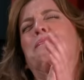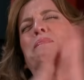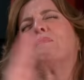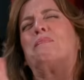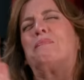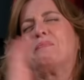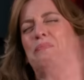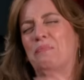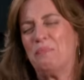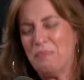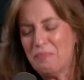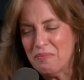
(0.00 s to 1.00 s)
Your house is
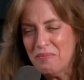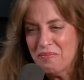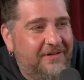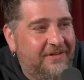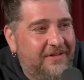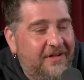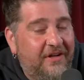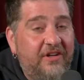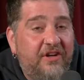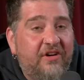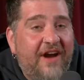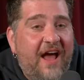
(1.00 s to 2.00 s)
blue.
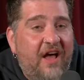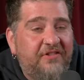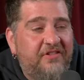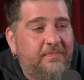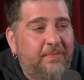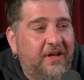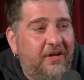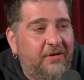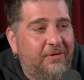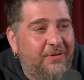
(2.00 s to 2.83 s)
Your house is blue.